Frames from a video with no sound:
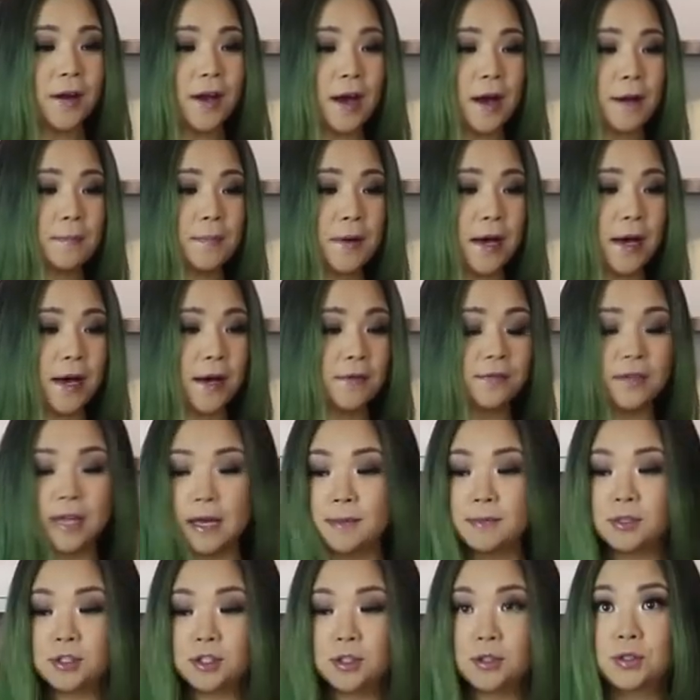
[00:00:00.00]
cup of
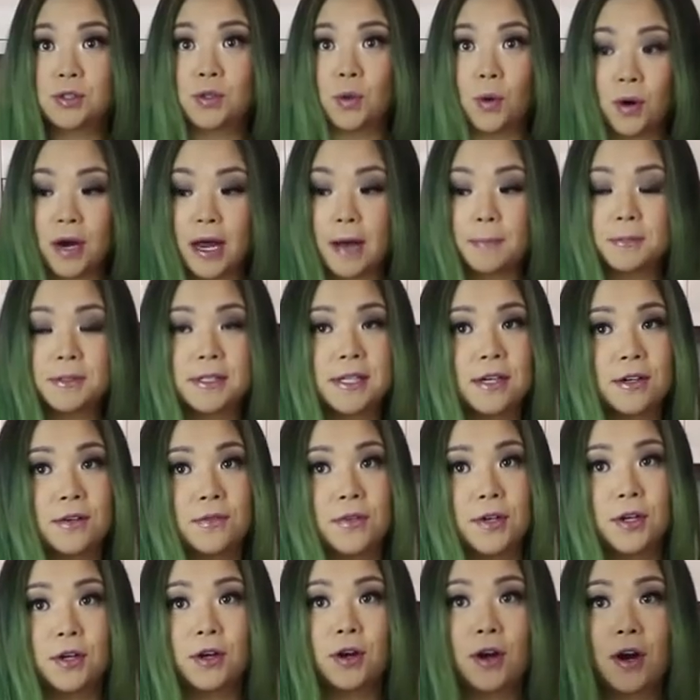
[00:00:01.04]
lemon juice or apple cider
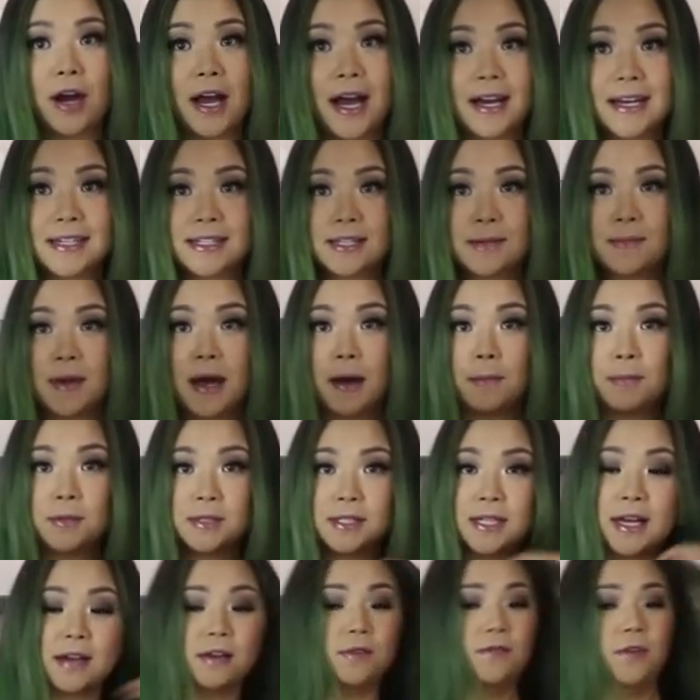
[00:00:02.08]
vinegar. I got some apple
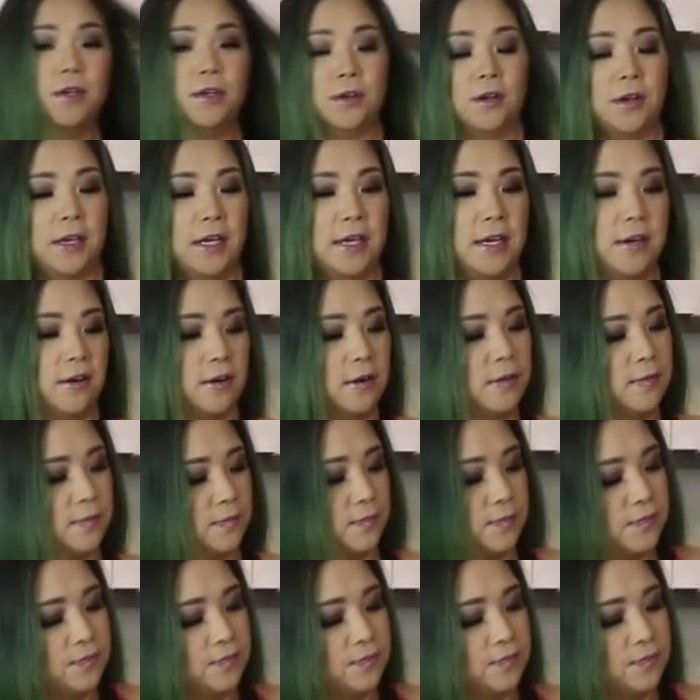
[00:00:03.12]
cider vinegar here.